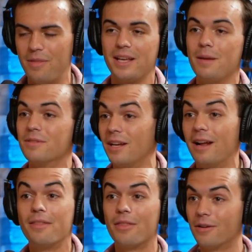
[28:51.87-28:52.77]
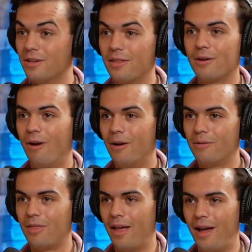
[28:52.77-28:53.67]
And they keep saying, not that there's anything
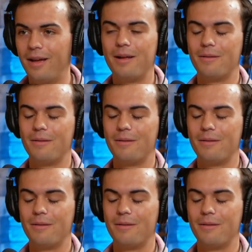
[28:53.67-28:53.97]
wrong with that.